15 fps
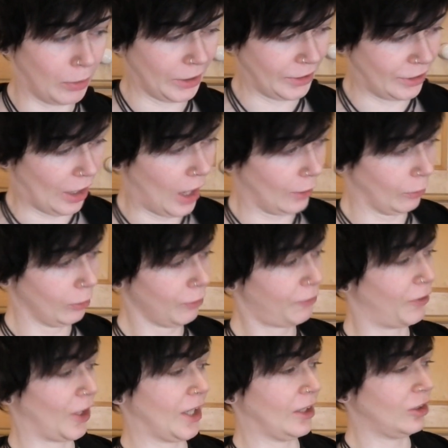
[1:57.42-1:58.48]
oh my god, you're a
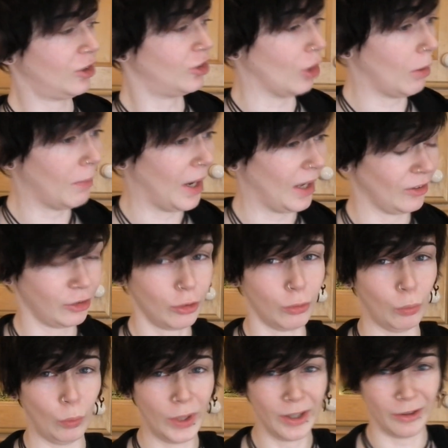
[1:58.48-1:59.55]
fucking dumbass, you're
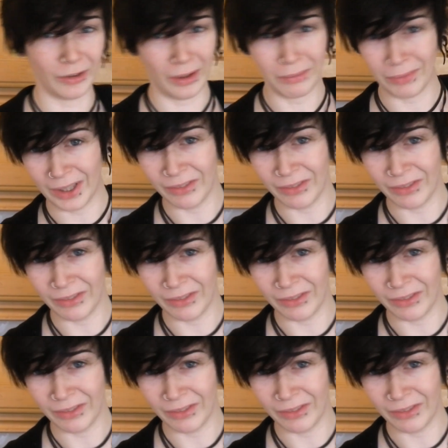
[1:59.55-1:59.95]
weird, I'm